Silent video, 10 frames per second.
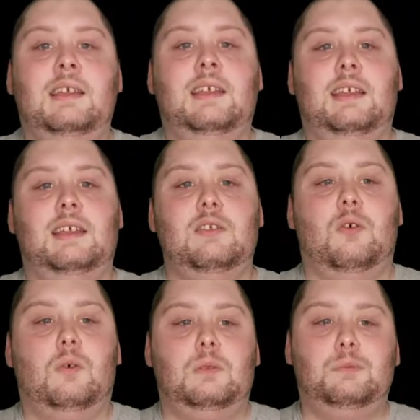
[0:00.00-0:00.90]
In
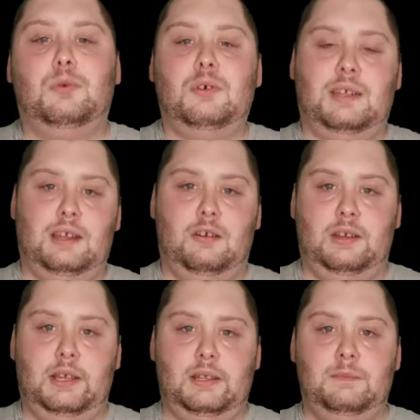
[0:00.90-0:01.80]
Old
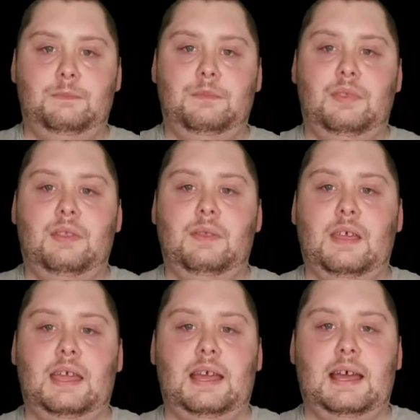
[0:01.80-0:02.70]
Bulgarian,
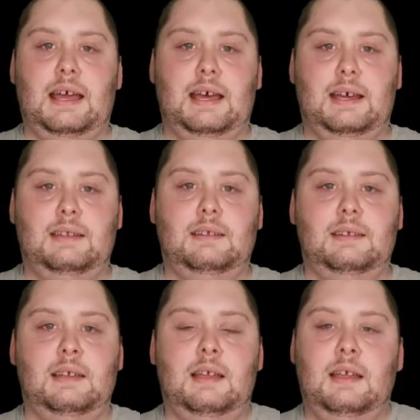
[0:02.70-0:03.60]
they had
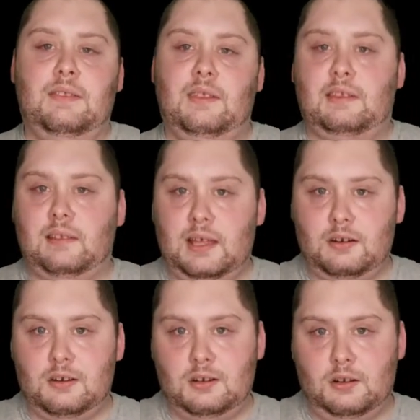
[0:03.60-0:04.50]
this
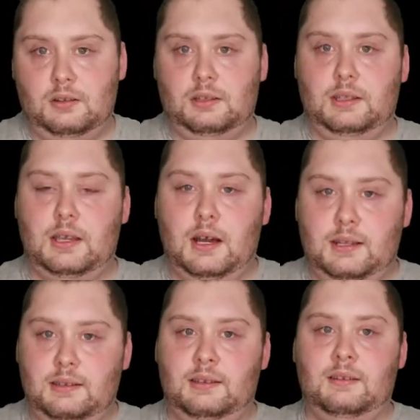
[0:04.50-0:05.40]
letter called
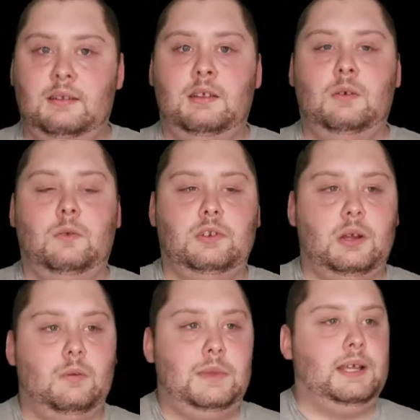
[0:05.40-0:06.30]
Yacht, which I
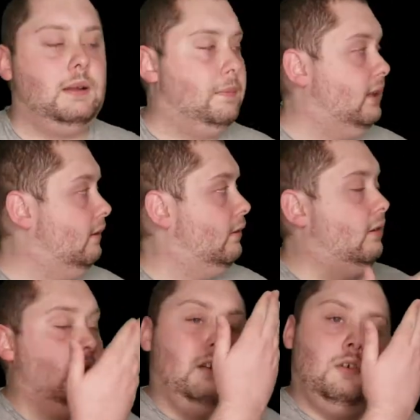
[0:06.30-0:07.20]
will make
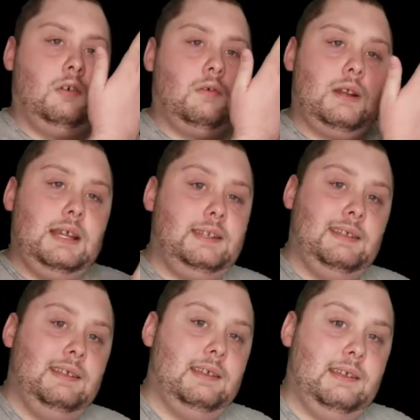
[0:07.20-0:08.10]
appear right
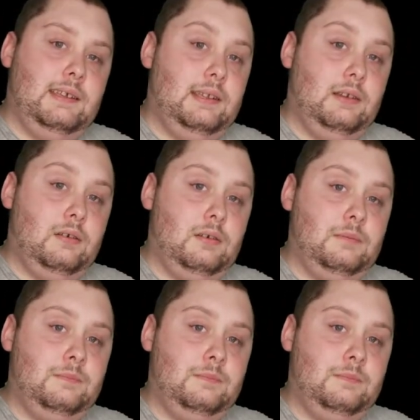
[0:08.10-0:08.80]
here.